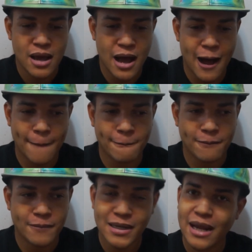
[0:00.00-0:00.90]
Um,
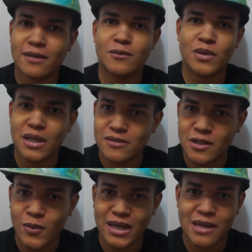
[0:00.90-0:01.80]
but yeah, would love to
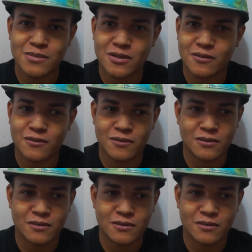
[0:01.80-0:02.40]
know what games have